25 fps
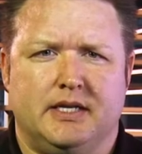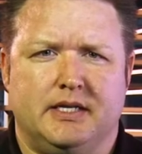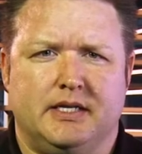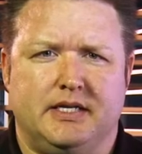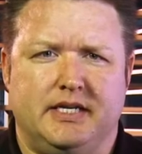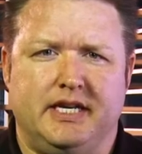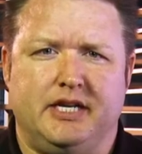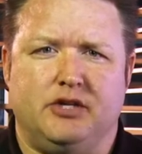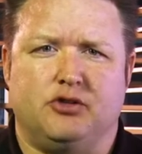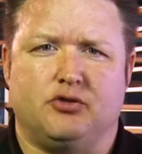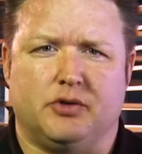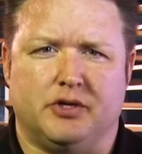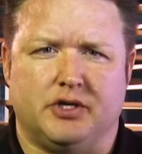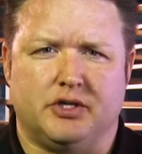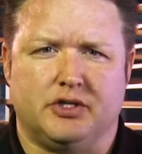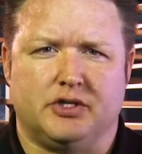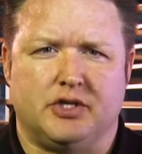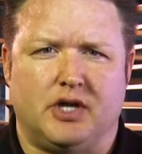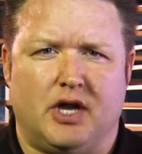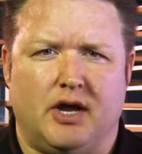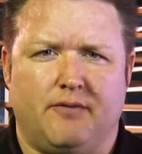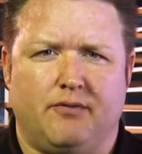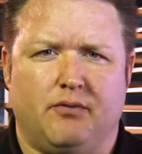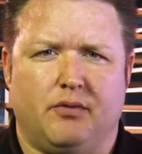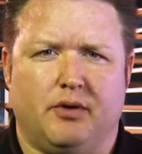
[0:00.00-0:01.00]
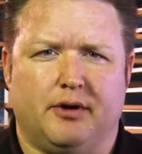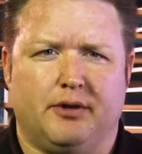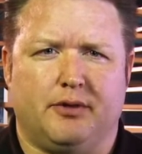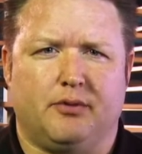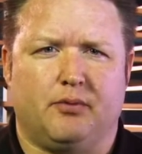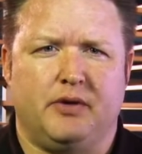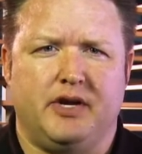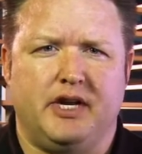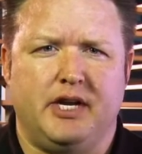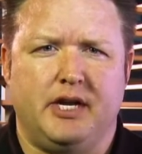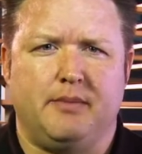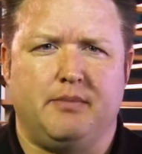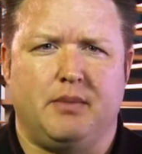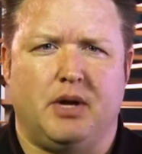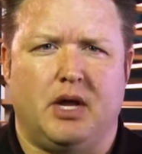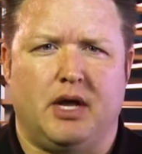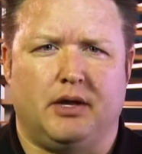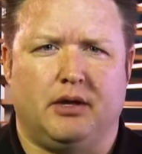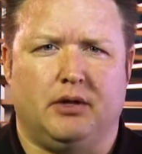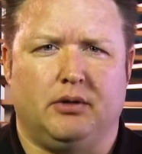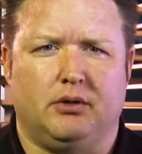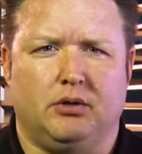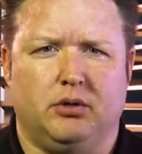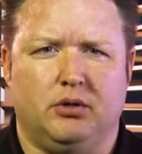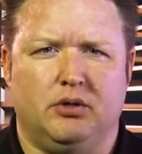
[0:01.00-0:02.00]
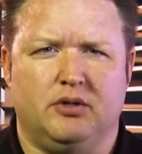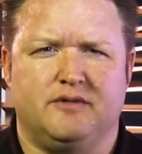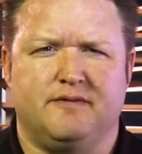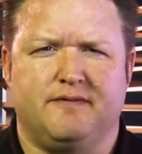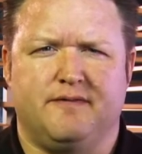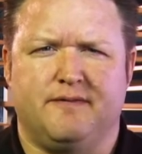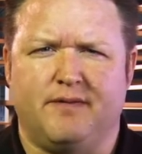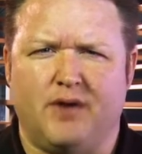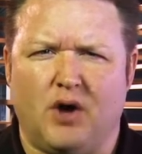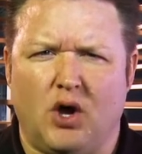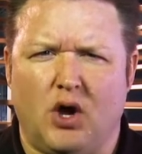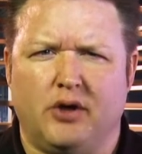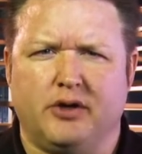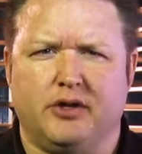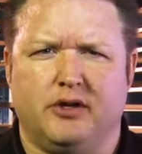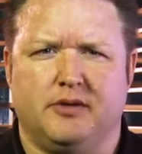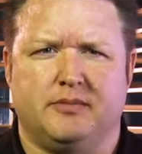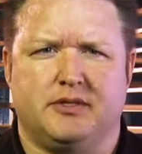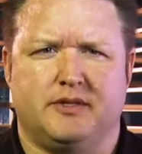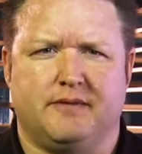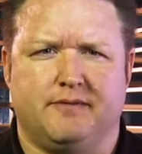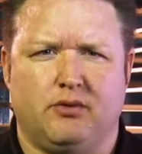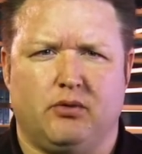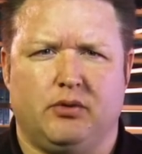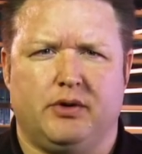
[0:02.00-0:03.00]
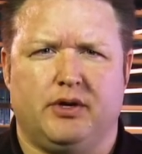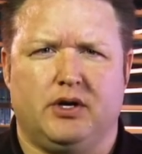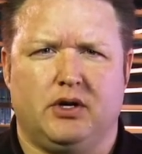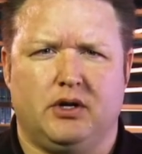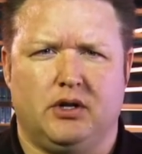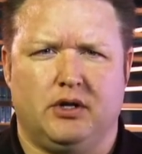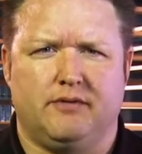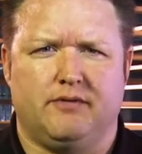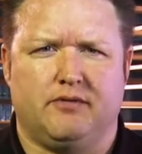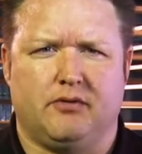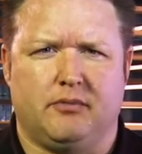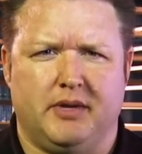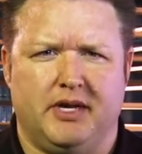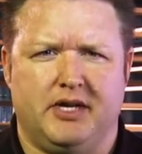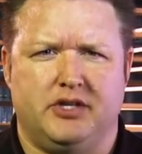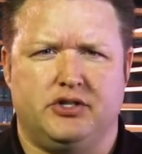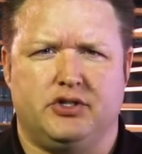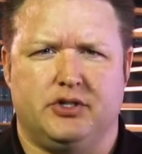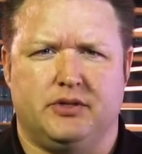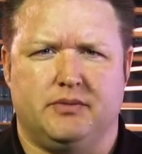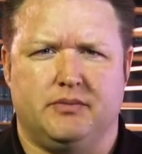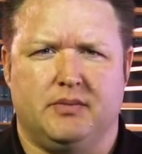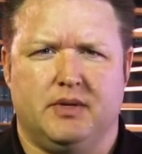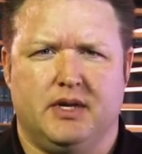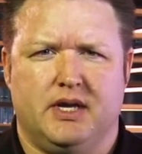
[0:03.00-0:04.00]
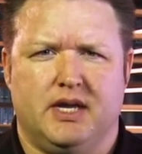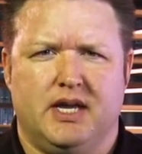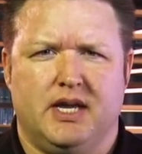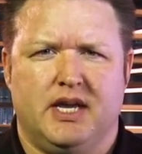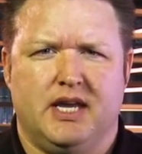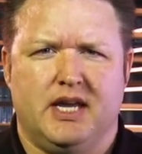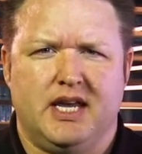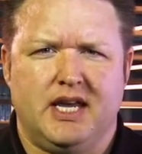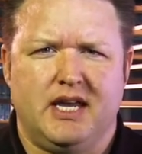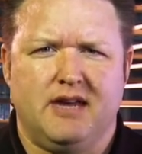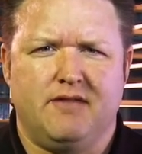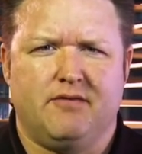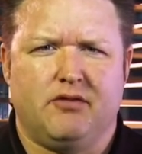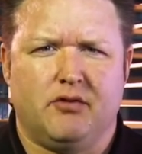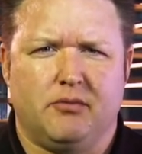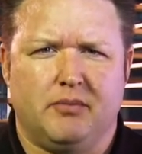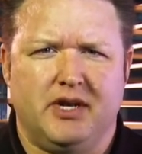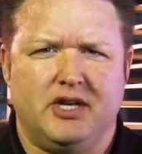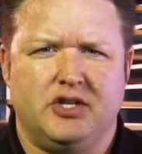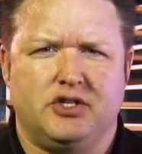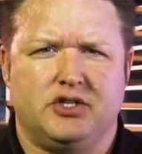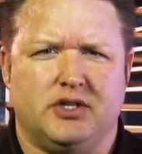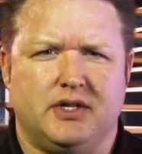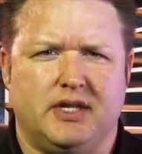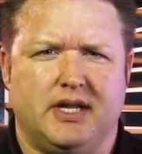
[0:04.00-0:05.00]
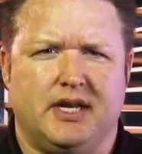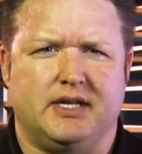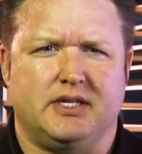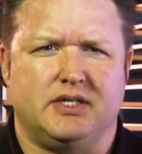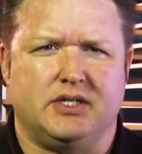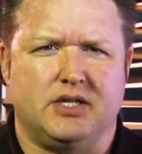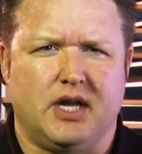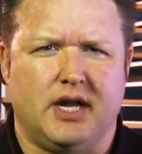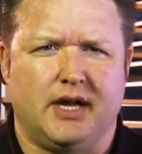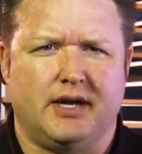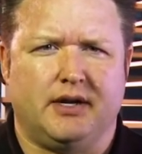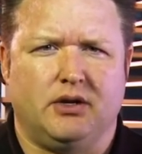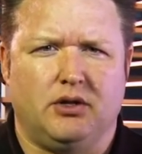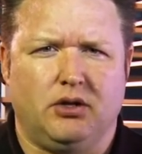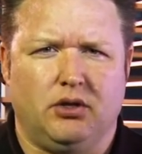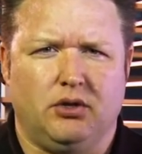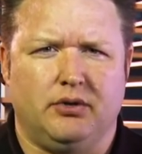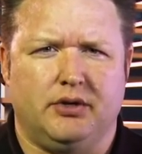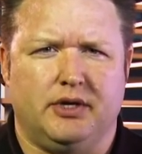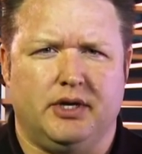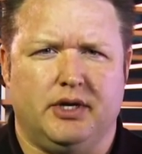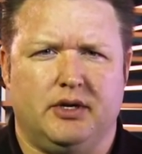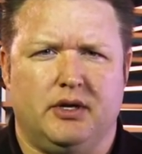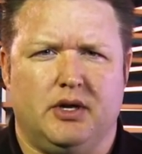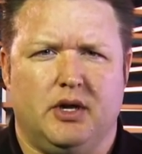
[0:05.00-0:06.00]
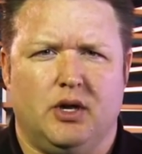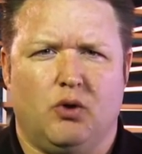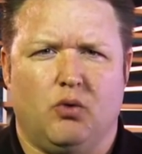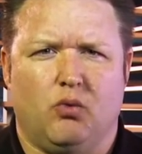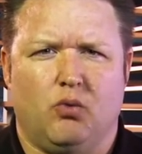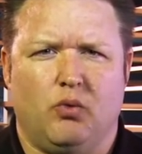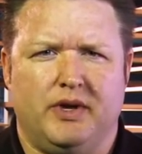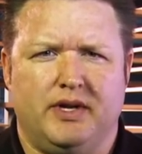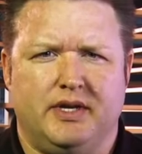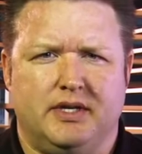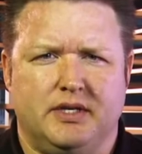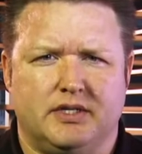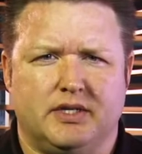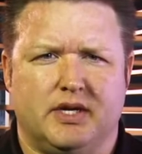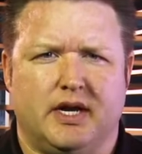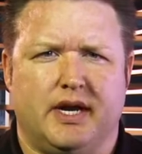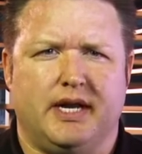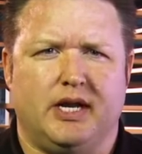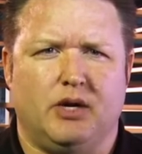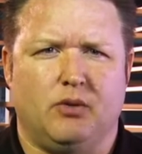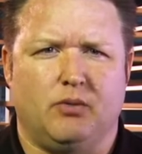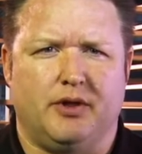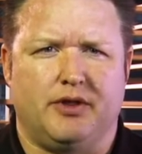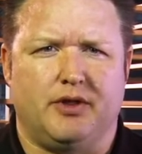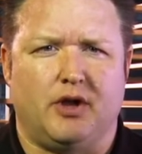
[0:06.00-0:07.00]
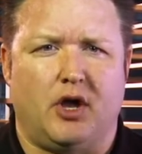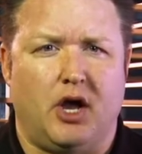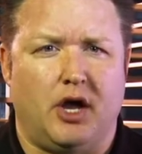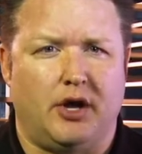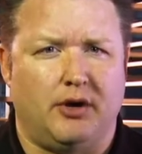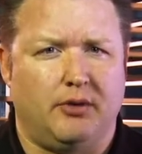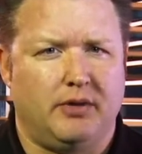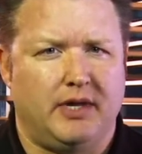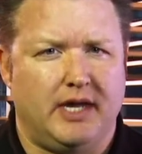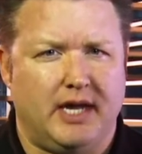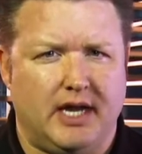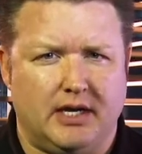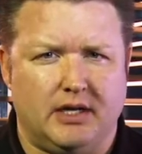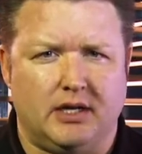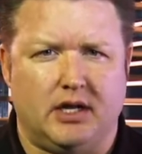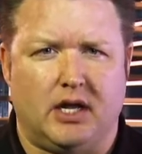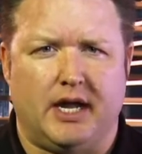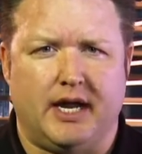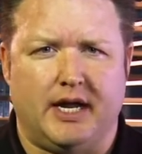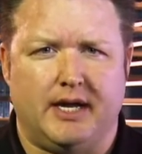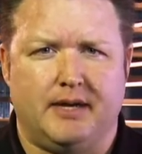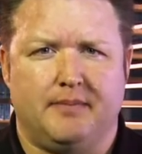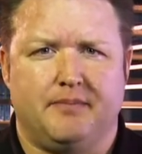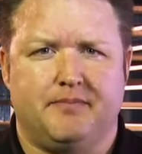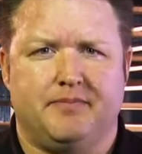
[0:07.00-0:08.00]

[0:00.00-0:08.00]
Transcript: Dietrich's software three D model includes volumes of critical information, information that is not included when designing with AutoCAD Lite,